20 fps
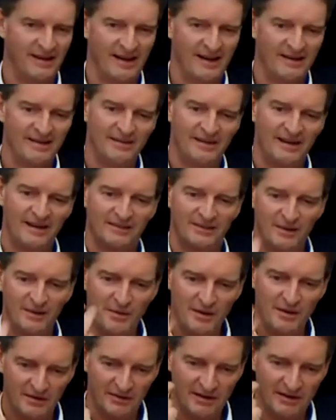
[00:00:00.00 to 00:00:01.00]
And you get
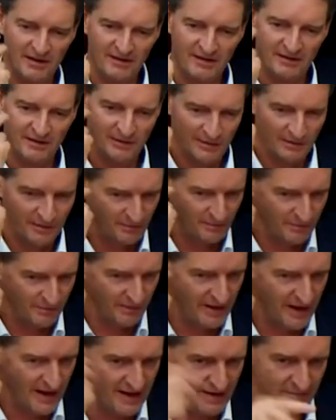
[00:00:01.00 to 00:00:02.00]
so much into your
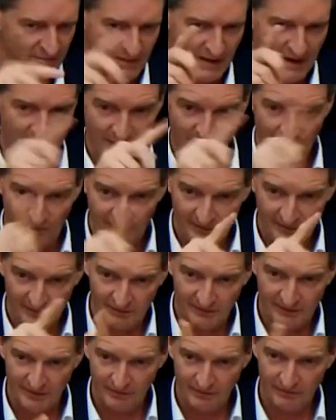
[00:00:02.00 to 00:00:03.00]
brain by all
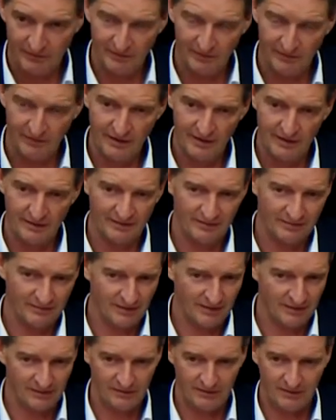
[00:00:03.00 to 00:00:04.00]
these different things,
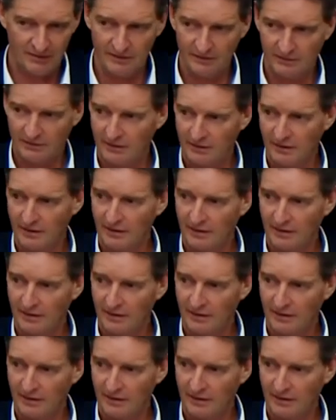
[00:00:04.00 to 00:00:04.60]
which is,